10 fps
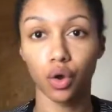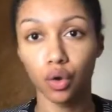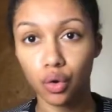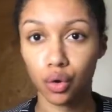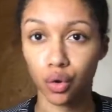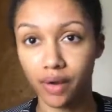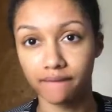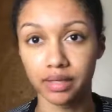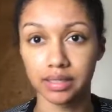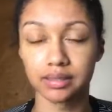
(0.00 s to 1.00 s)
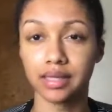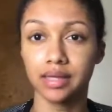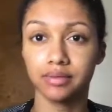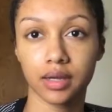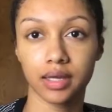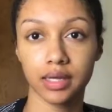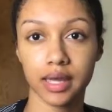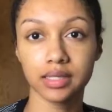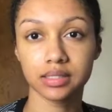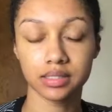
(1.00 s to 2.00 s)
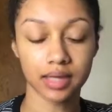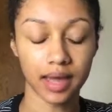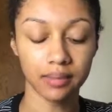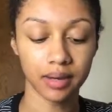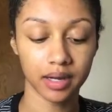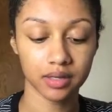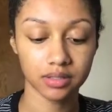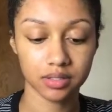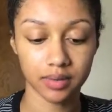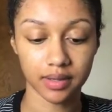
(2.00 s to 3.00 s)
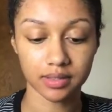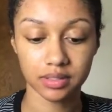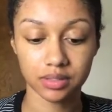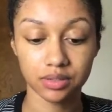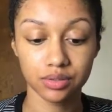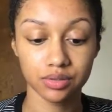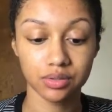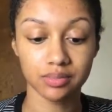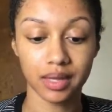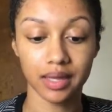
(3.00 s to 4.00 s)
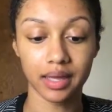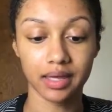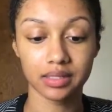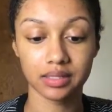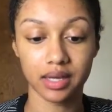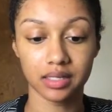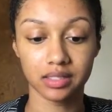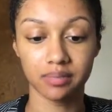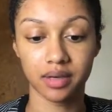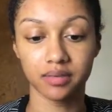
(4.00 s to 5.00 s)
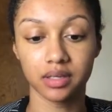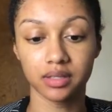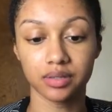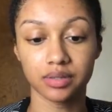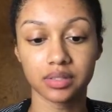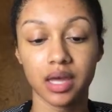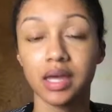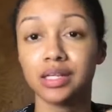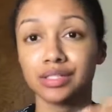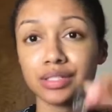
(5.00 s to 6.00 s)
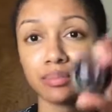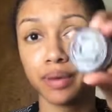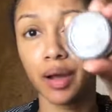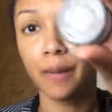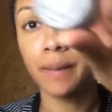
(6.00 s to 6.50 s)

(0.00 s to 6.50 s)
Oh, I feel it. I love it. All right, next is eyebrows. So I still use my Anastasia Beverly Hills Dip Brow